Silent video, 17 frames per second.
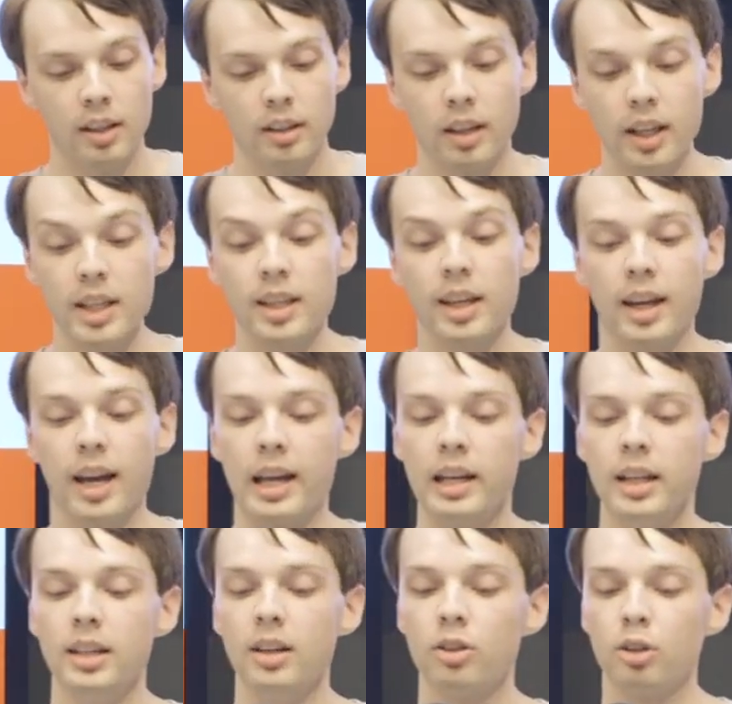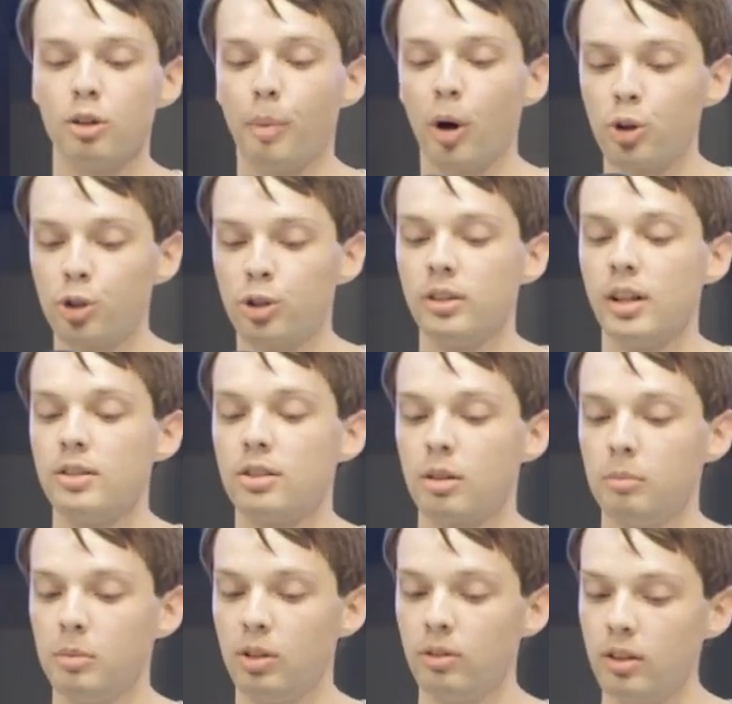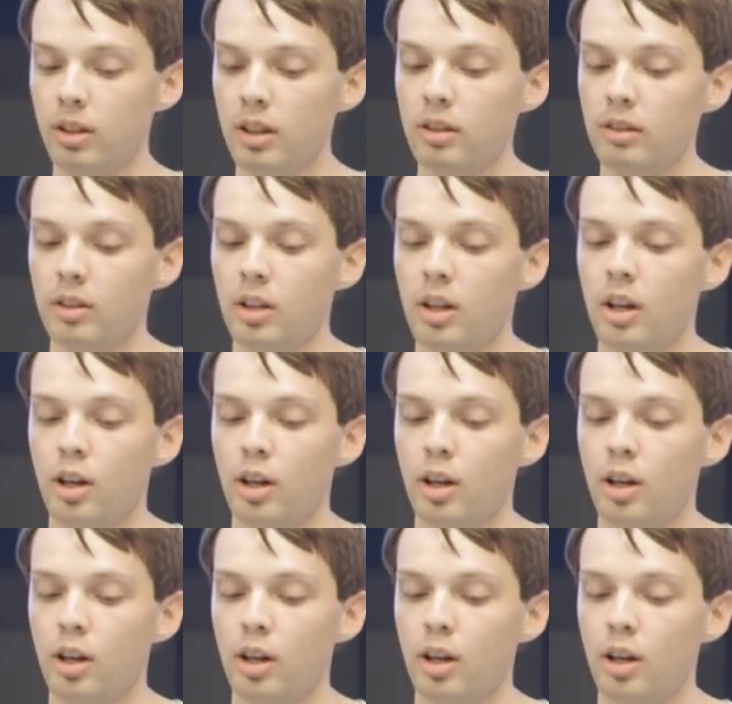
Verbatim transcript: Like any other marginalized community,